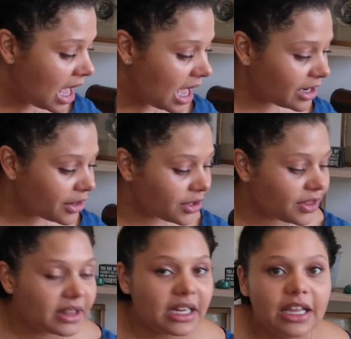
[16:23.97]
Another
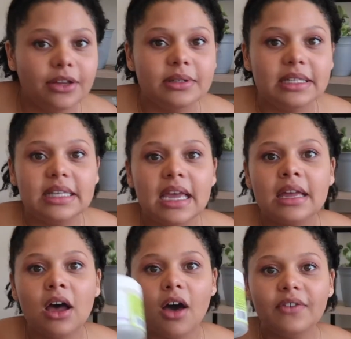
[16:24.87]
thing that I use is
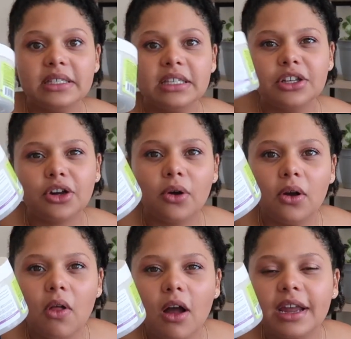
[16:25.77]
obviously the
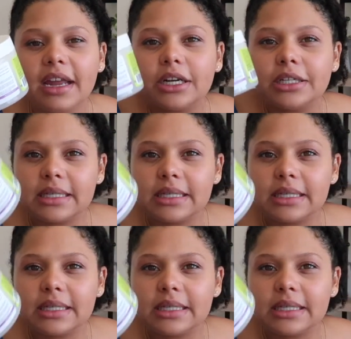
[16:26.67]
curl elongator.